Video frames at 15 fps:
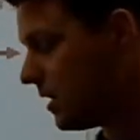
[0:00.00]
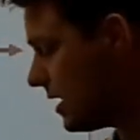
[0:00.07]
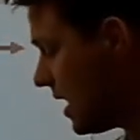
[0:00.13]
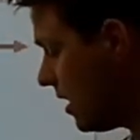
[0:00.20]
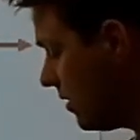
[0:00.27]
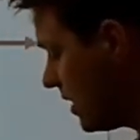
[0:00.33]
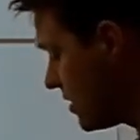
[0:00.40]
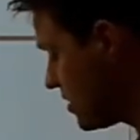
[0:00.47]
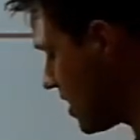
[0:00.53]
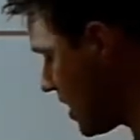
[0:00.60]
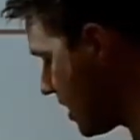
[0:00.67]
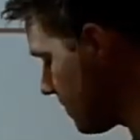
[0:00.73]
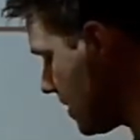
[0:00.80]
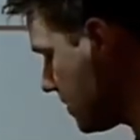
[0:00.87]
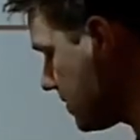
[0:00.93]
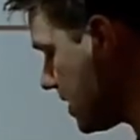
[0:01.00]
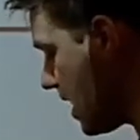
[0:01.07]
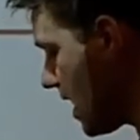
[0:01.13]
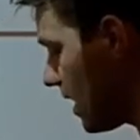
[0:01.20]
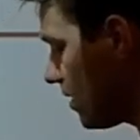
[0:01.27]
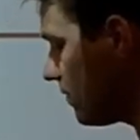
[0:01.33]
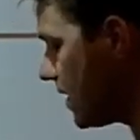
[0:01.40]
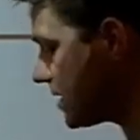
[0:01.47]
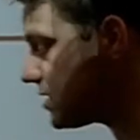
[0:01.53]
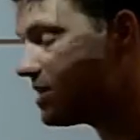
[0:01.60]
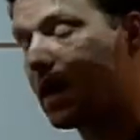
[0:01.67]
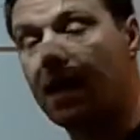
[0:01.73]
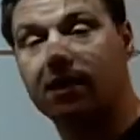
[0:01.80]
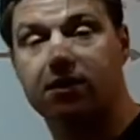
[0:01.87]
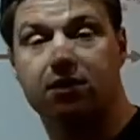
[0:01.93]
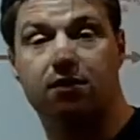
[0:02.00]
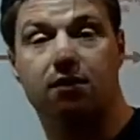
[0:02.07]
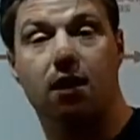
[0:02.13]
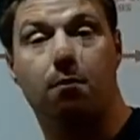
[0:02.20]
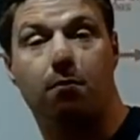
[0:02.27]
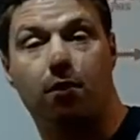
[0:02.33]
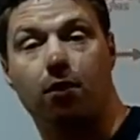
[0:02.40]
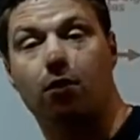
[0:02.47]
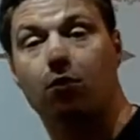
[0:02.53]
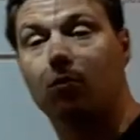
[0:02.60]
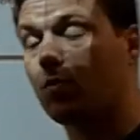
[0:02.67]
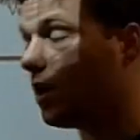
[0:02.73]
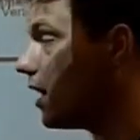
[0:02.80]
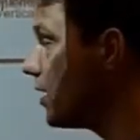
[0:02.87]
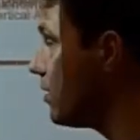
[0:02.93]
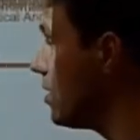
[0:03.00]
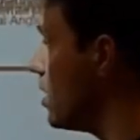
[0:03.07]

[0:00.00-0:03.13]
Now let's talk about the angle that's next to number 1.